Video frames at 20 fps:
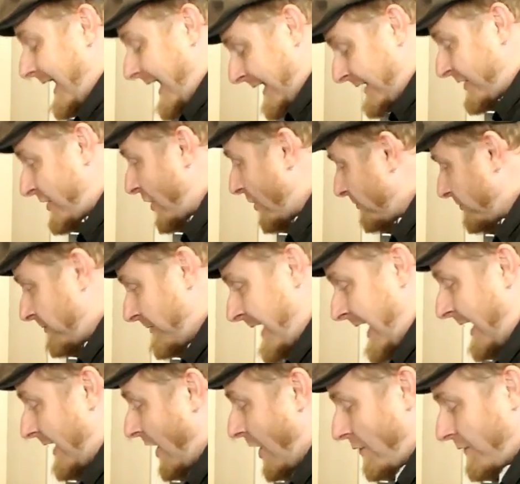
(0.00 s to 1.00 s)
Yeah. And so,
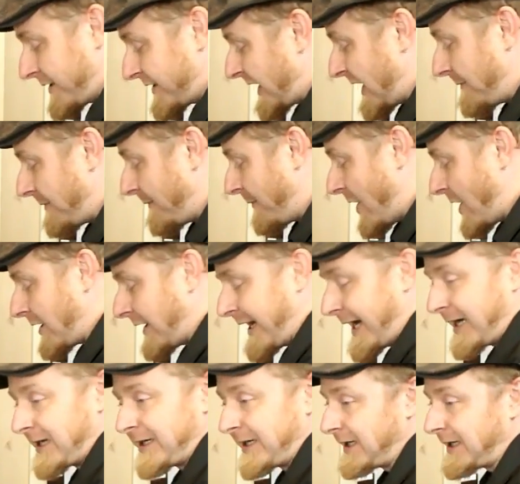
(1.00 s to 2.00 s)
yeah, always keep a
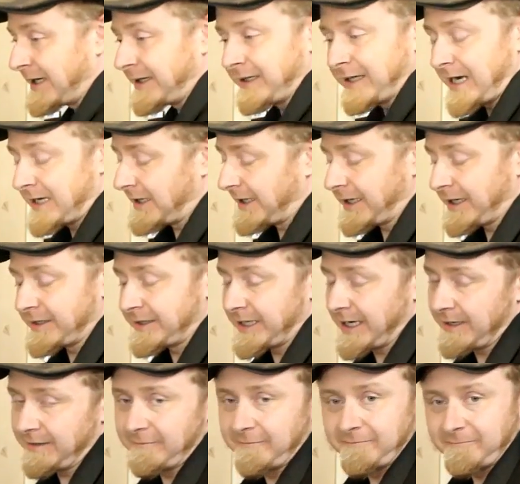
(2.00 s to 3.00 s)
bottle handling, like I
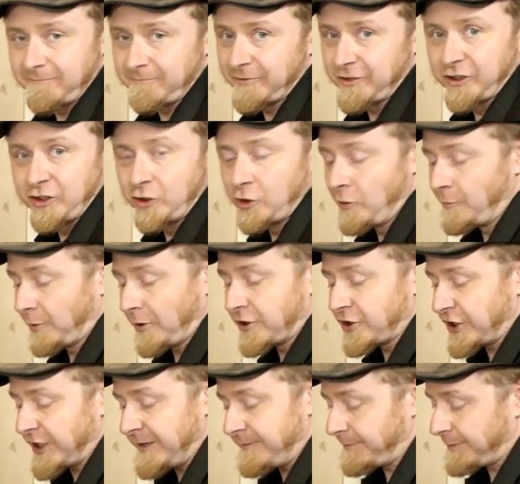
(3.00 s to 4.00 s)
said,
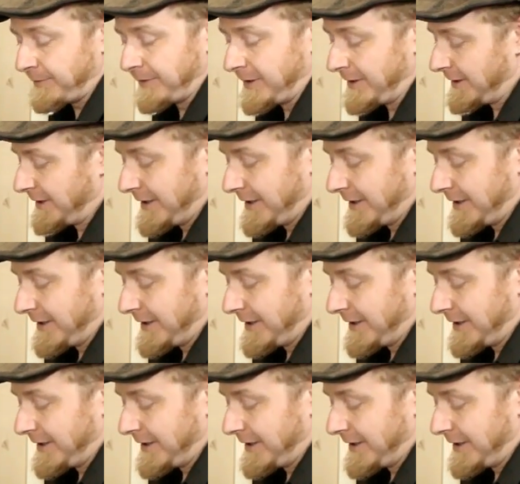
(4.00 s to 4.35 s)
super cheap,